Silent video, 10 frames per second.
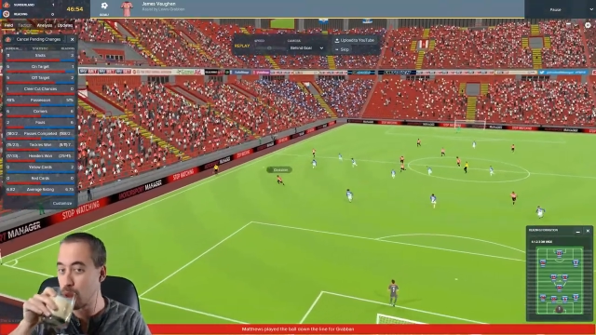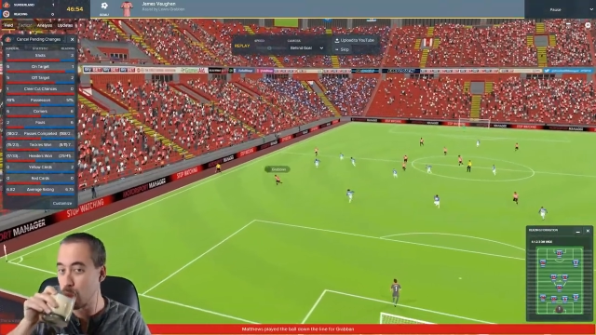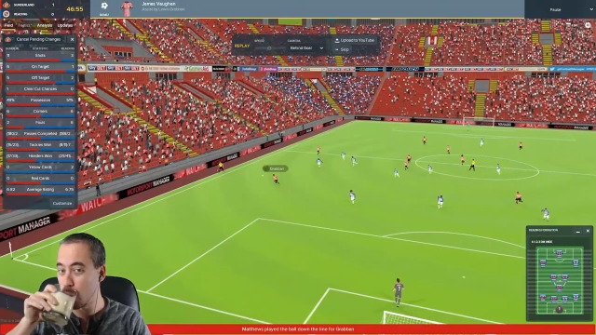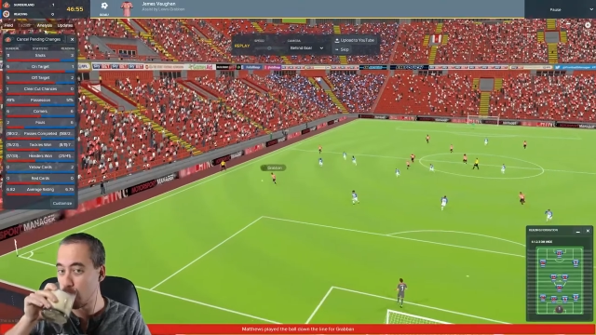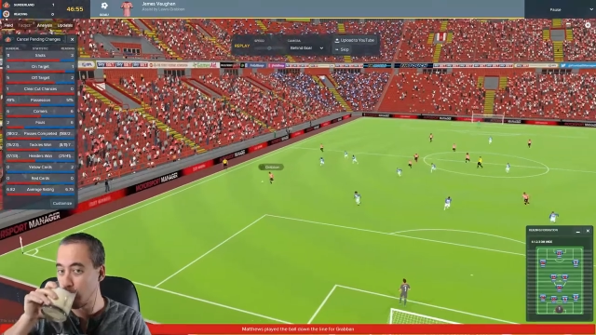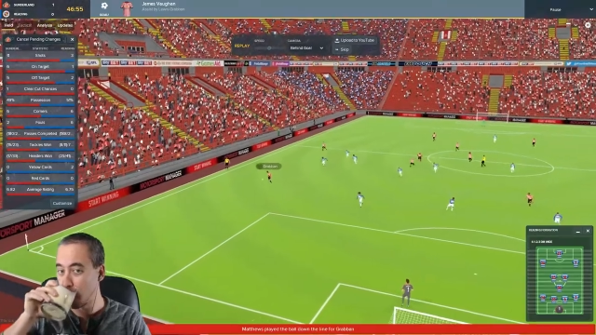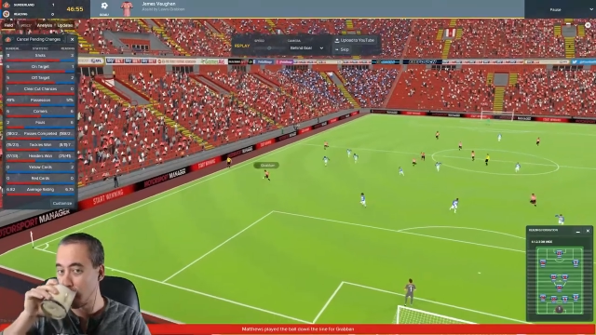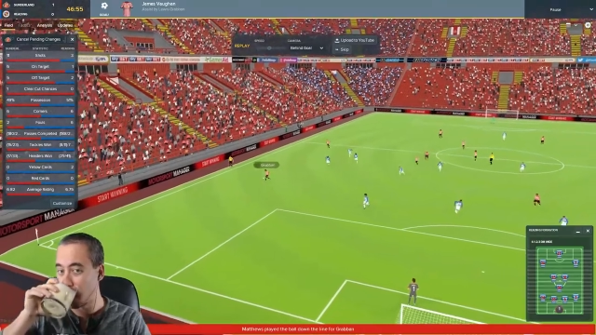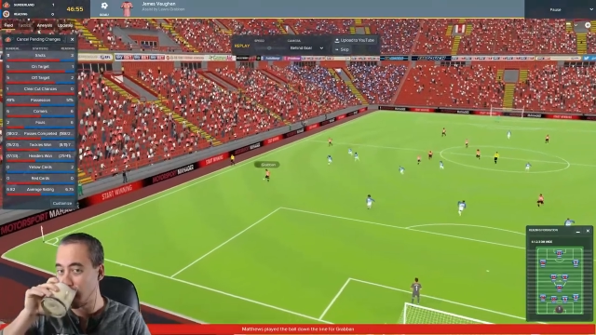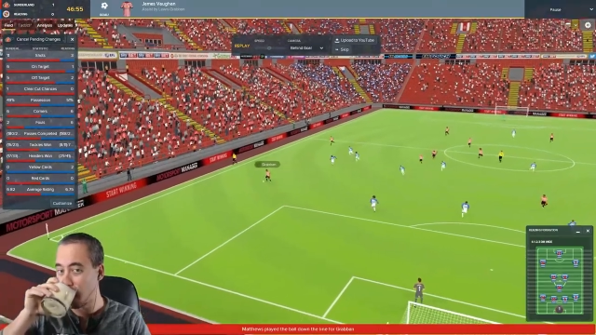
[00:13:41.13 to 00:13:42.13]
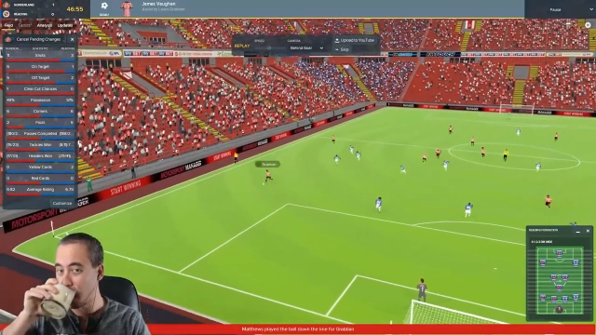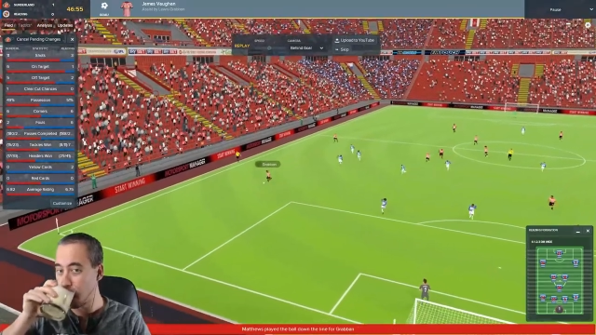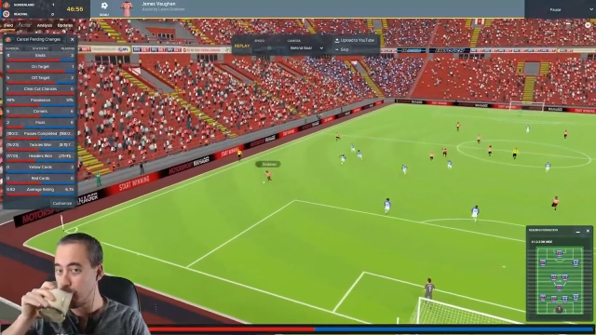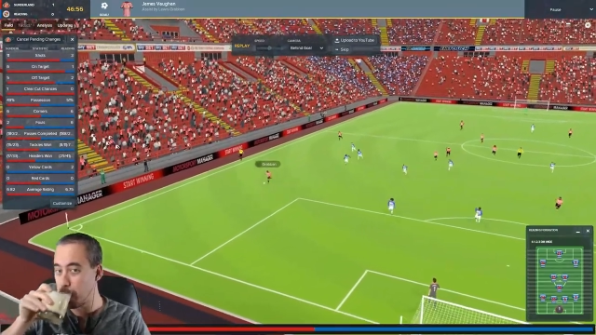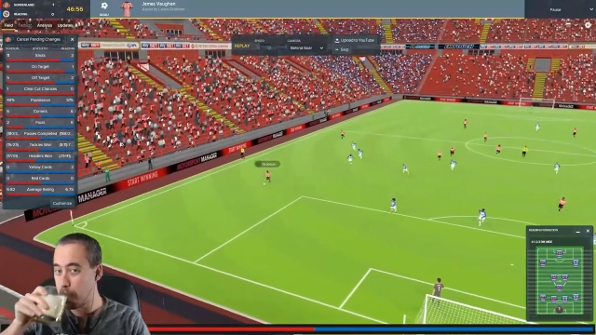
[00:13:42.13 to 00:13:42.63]

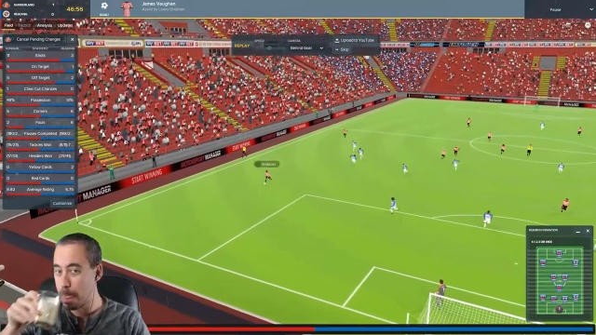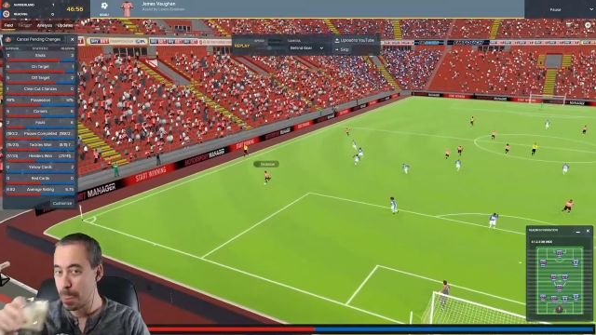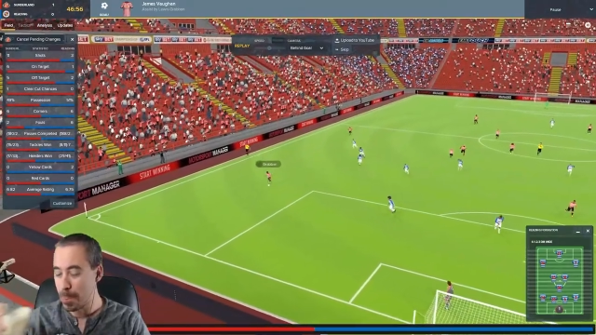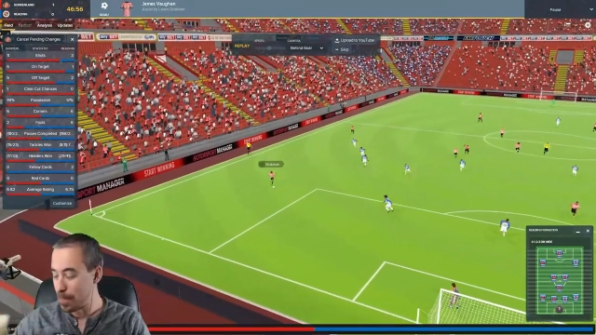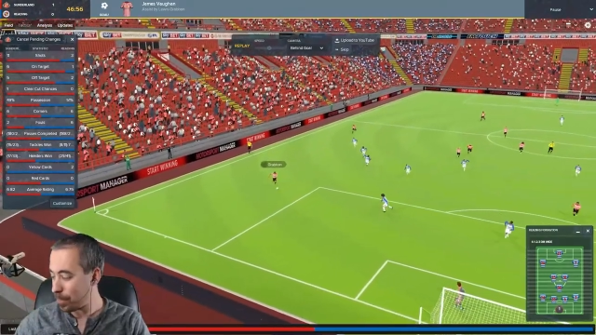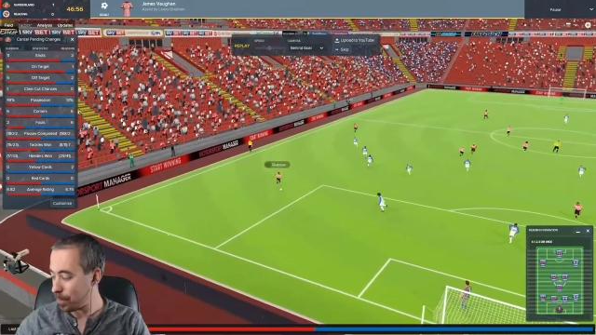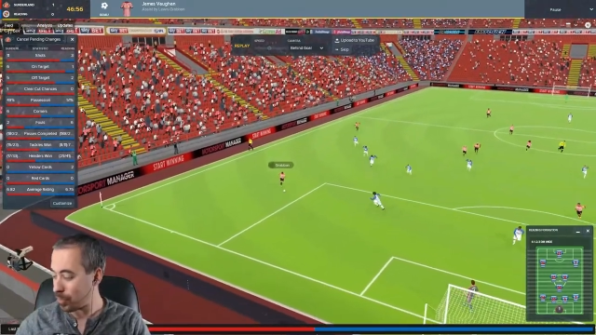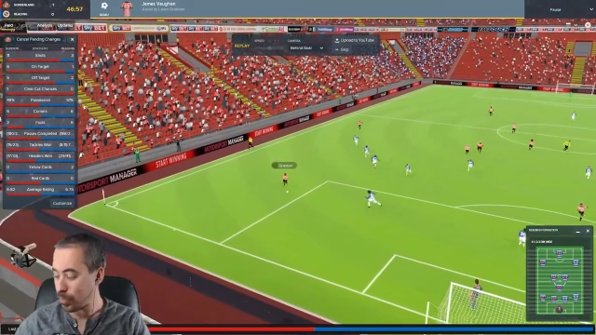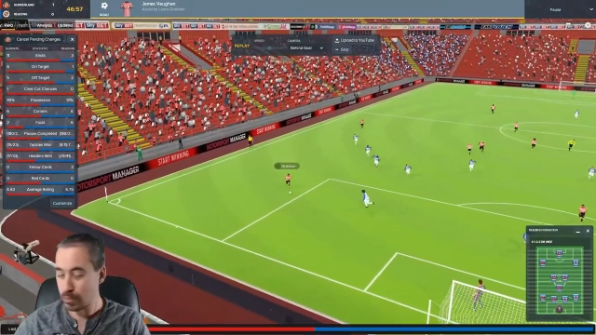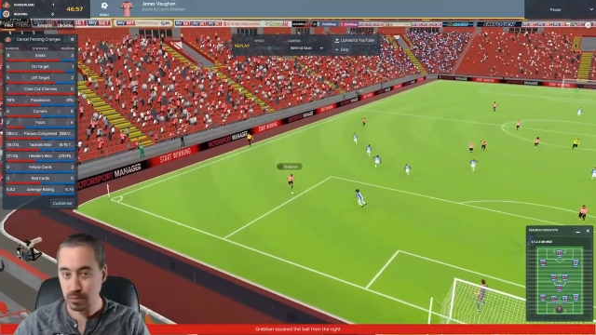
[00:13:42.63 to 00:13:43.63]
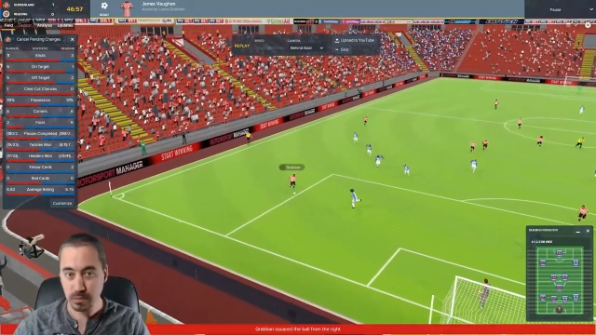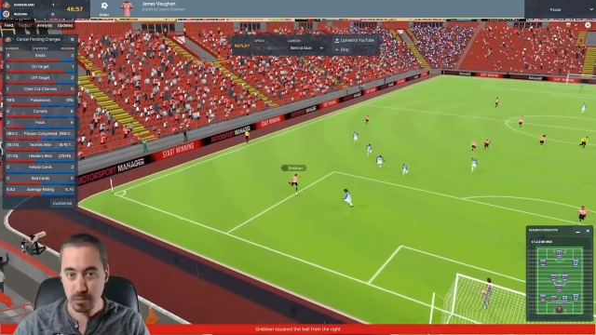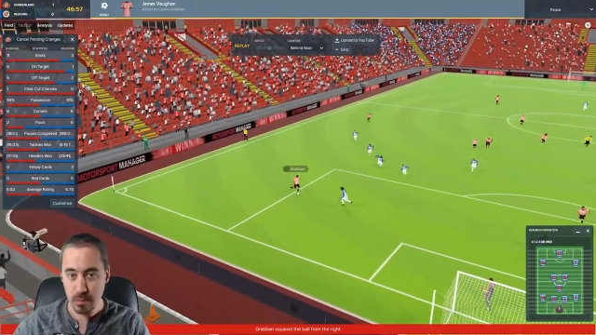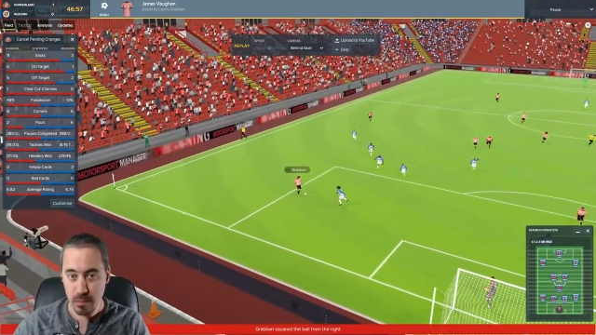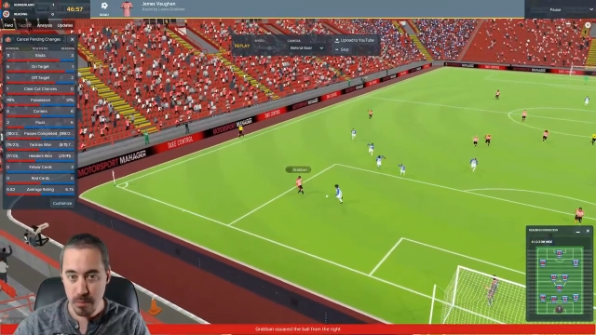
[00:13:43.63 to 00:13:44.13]

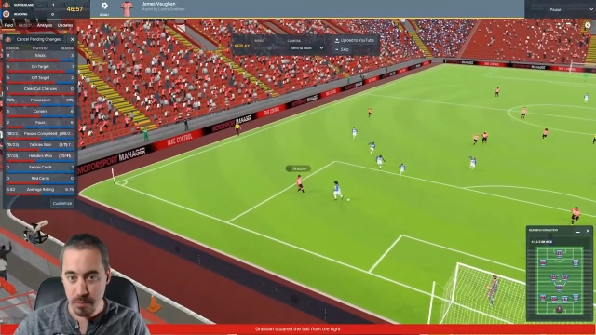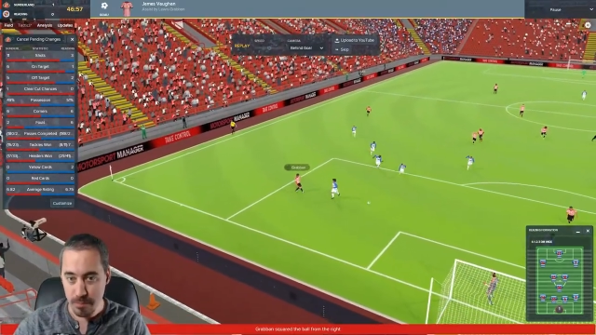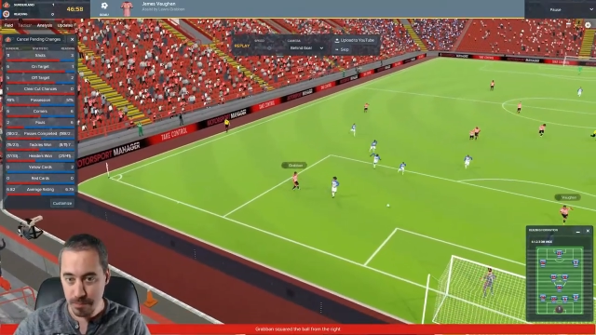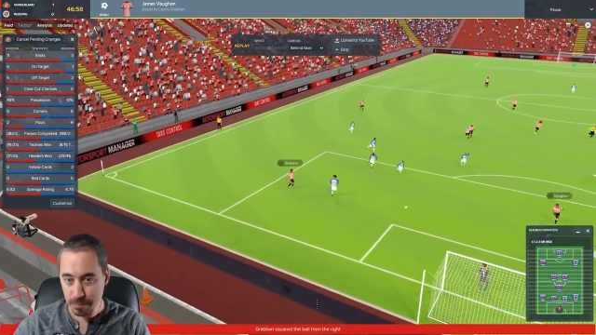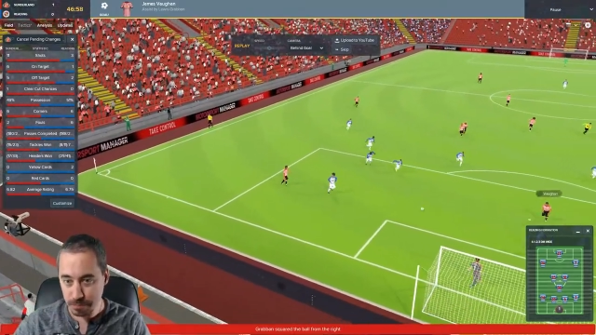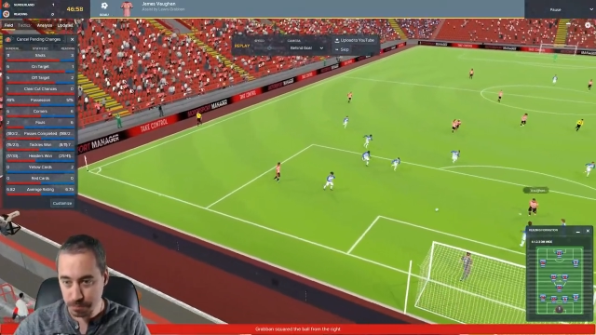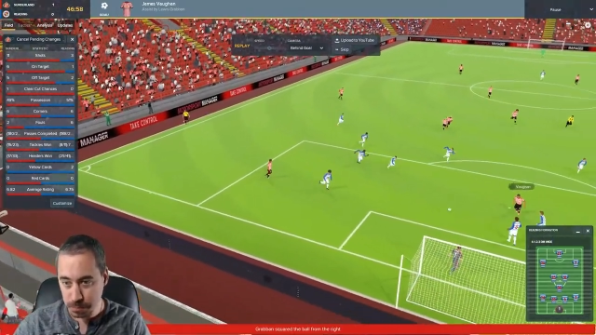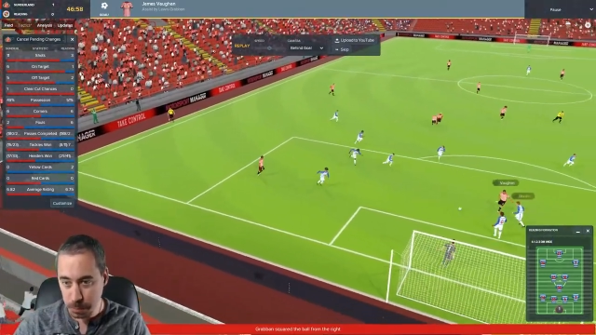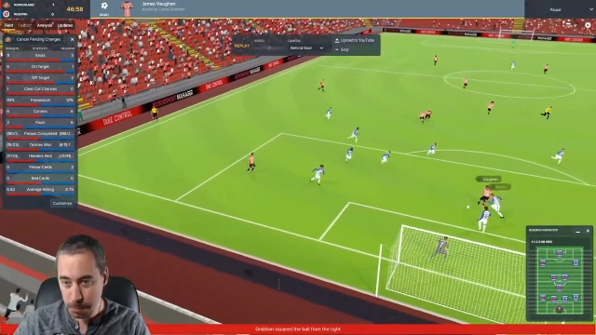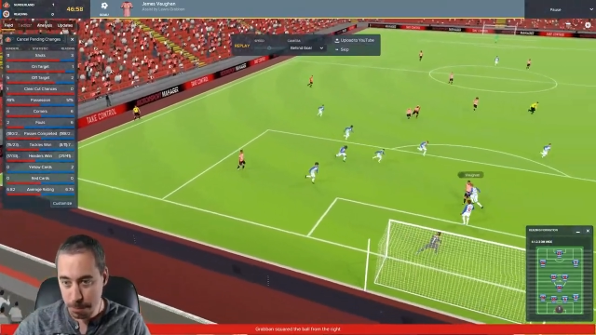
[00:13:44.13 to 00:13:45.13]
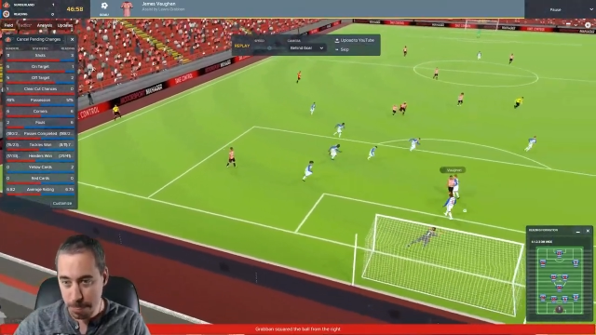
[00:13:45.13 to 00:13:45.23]
(no one is talking)